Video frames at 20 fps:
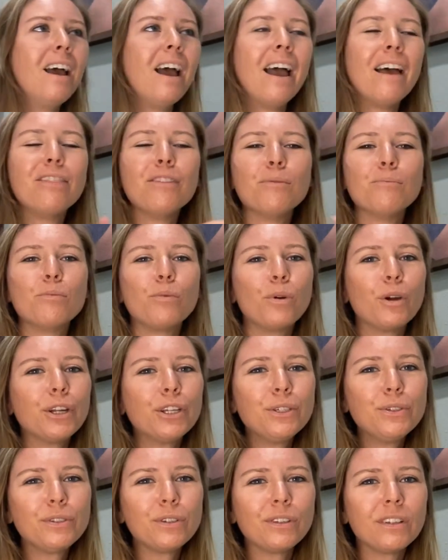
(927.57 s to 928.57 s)
And the more
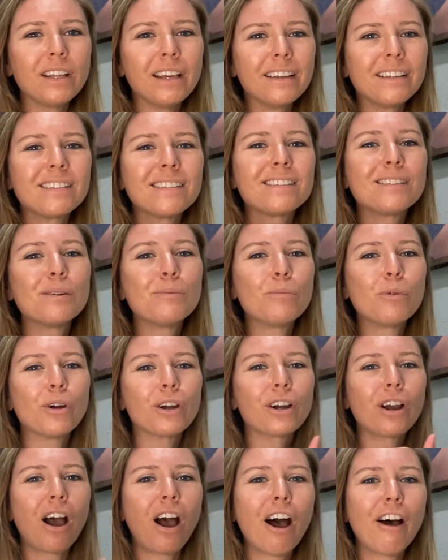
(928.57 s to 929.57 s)
you do this, the more
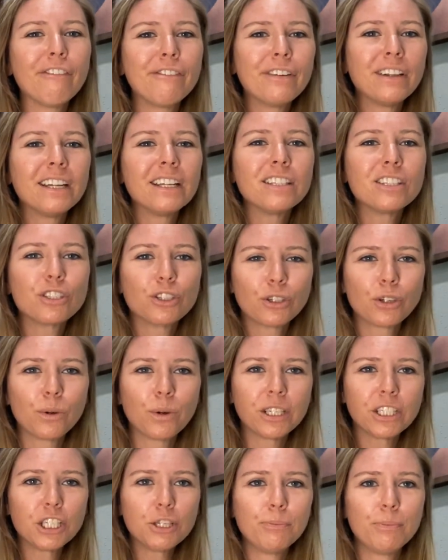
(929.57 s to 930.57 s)
confidence you're
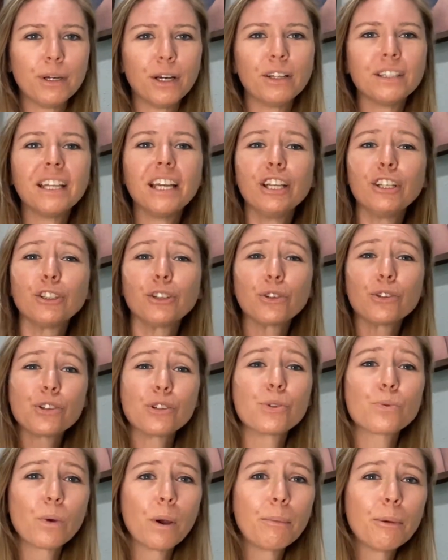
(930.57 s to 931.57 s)
going to build in your
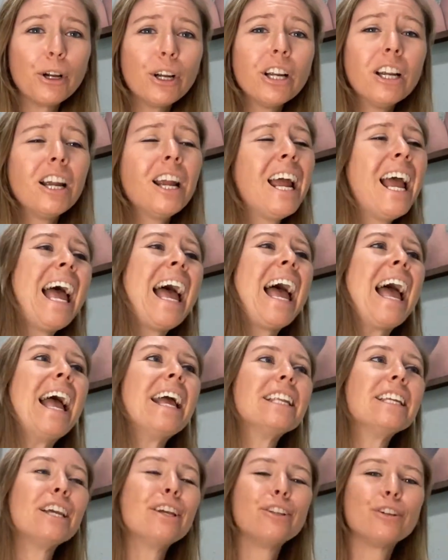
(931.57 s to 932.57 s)
swimmer
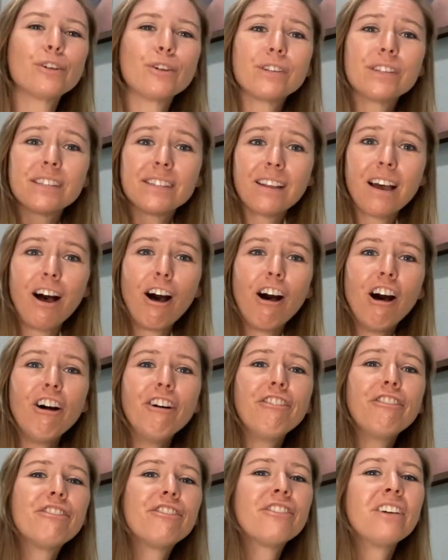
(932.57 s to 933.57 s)
and in
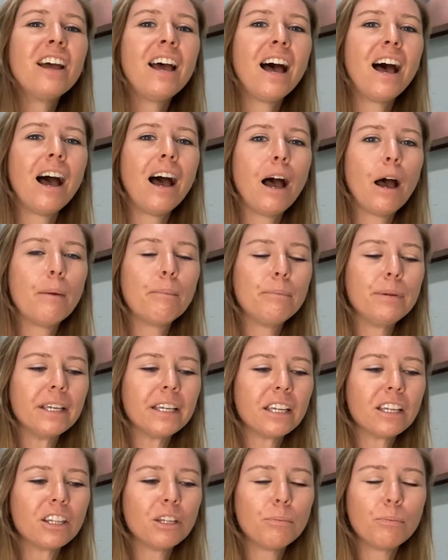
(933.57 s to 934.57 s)
yourself,
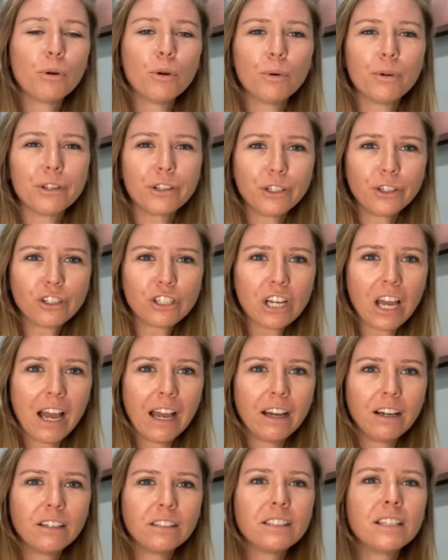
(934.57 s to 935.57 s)
being in the pool with your
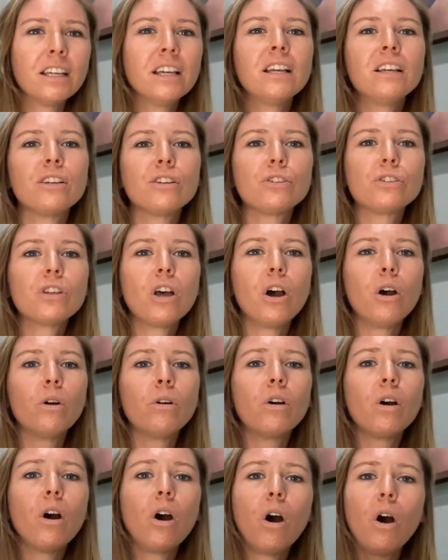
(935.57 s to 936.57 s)
child. So
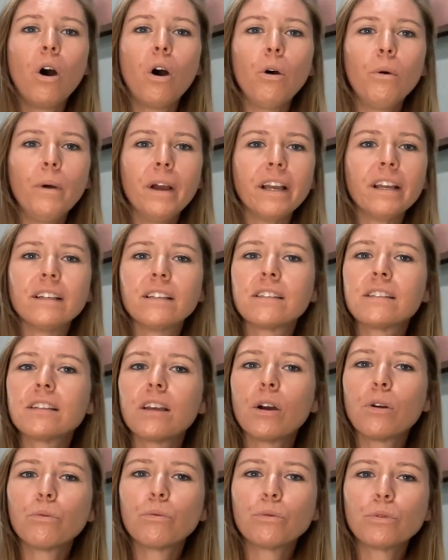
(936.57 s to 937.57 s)
always
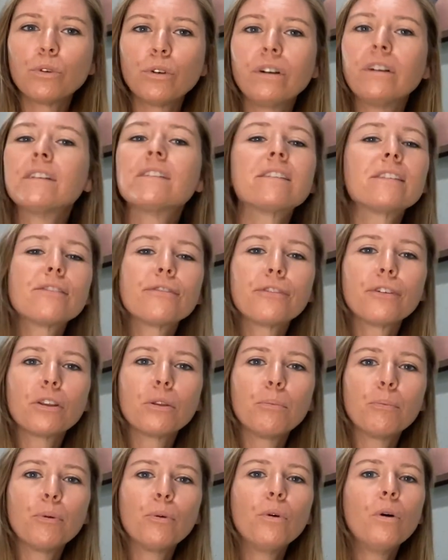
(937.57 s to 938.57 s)
rules for the
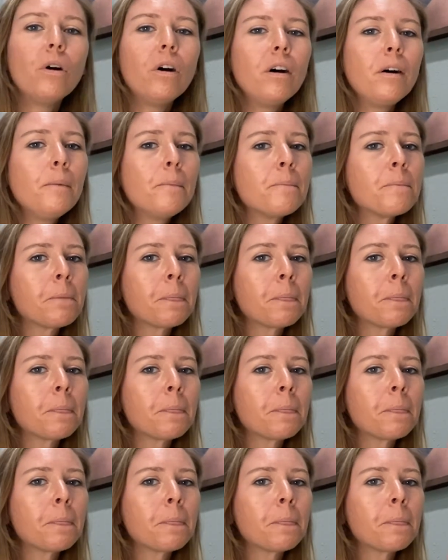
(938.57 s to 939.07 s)
pool.